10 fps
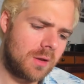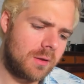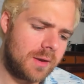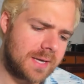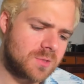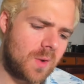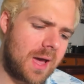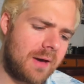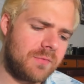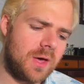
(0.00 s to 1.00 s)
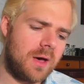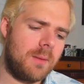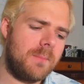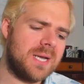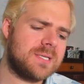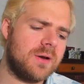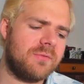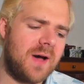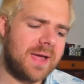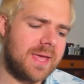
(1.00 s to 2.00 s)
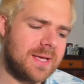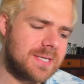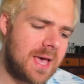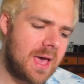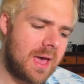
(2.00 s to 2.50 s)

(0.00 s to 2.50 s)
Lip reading: Next, we have the Minnesota Vikings